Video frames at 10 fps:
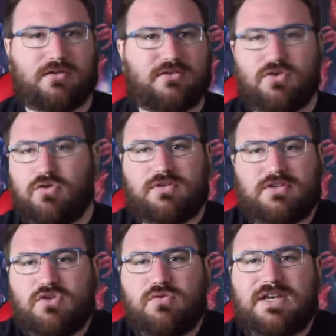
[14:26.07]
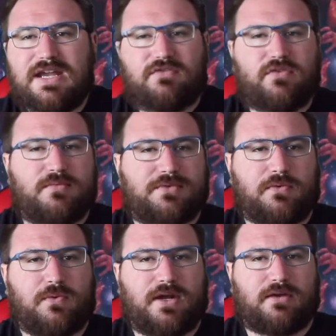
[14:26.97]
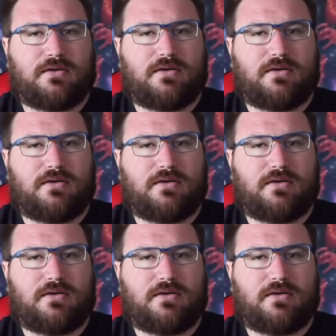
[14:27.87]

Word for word: There's no need for him to win.